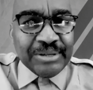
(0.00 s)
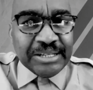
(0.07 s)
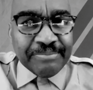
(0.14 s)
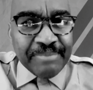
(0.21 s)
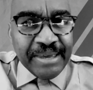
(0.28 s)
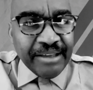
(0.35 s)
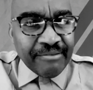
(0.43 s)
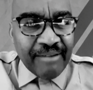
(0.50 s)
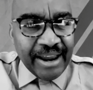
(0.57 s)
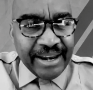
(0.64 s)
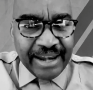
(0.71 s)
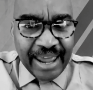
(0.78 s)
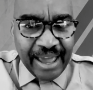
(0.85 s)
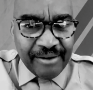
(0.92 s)
speaking
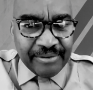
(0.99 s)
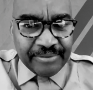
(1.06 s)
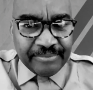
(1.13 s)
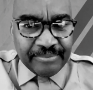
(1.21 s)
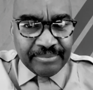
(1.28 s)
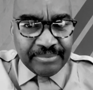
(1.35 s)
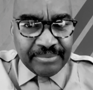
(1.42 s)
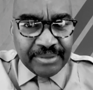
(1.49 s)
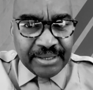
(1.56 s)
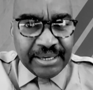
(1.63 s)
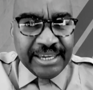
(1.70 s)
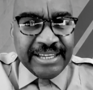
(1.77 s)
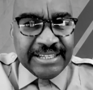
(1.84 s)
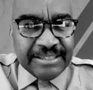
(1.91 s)
right now.
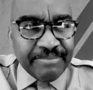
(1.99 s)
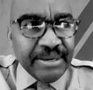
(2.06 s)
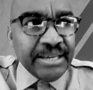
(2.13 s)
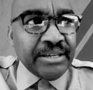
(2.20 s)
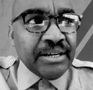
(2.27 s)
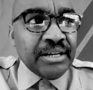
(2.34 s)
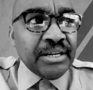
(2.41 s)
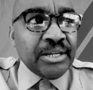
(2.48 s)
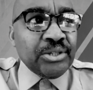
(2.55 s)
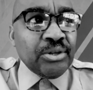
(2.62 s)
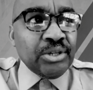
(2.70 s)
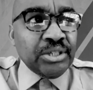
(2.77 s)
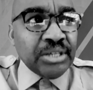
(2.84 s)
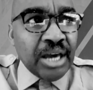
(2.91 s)
He speak
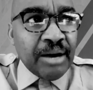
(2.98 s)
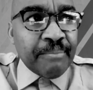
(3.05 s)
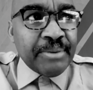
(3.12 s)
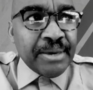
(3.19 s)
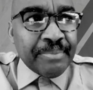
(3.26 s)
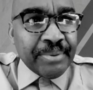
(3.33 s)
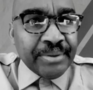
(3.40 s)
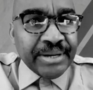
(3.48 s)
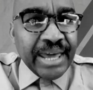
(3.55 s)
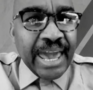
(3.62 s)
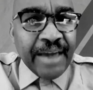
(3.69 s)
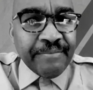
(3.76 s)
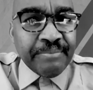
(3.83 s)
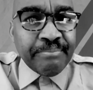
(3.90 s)
to young people that
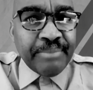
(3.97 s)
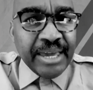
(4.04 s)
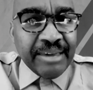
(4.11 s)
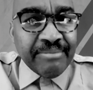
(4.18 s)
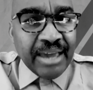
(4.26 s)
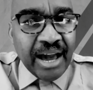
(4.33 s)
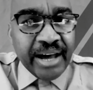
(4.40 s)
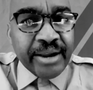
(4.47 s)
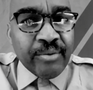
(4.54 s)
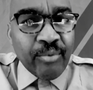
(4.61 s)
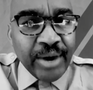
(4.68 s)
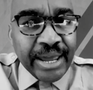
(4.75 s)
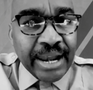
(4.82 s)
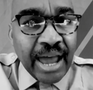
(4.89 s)
having baby out of
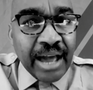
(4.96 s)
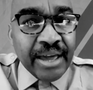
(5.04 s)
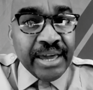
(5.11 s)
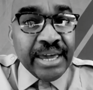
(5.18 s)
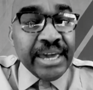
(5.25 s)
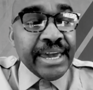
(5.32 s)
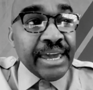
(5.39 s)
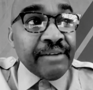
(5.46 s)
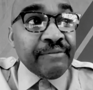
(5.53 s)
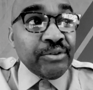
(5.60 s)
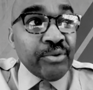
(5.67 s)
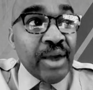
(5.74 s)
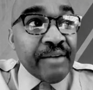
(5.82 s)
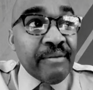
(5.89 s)
wedlock. If
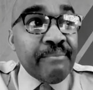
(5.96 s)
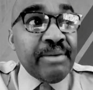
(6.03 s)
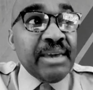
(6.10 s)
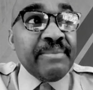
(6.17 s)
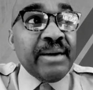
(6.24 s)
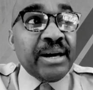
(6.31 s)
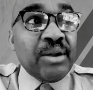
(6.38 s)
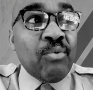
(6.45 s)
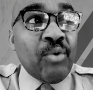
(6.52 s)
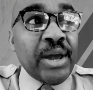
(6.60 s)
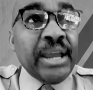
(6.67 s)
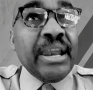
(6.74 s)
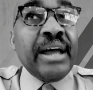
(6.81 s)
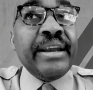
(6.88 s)
you have a baby out of
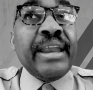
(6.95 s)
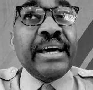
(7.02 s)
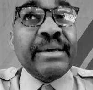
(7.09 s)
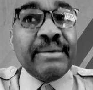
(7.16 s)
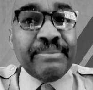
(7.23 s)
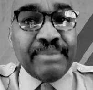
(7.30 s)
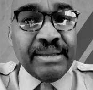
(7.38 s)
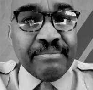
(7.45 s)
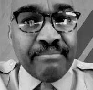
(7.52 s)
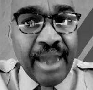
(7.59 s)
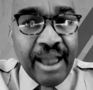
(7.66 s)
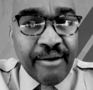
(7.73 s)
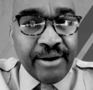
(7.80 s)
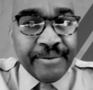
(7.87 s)
wedlock not being be
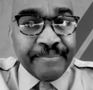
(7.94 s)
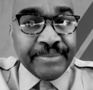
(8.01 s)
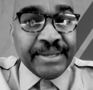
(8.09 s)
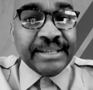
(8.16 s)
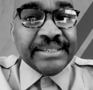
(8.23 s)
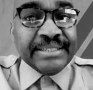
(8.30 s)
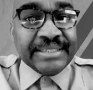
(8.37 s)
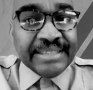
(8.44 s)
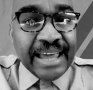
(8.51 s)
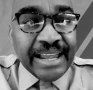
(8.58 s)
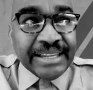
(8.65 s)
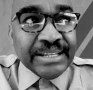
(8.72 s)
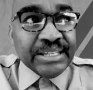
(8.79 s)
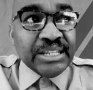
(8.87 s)
married,
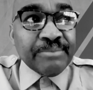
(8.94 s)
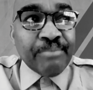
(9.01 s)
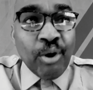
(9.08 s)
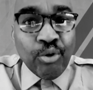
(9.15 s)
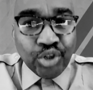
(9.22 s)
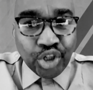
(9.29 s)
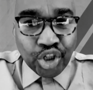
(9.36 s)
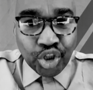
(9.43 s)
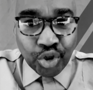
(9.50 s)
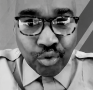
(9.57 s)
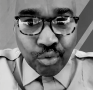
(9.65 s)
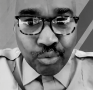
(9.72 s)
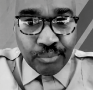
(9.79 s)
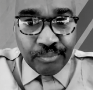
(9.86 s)
Satan spoke to you.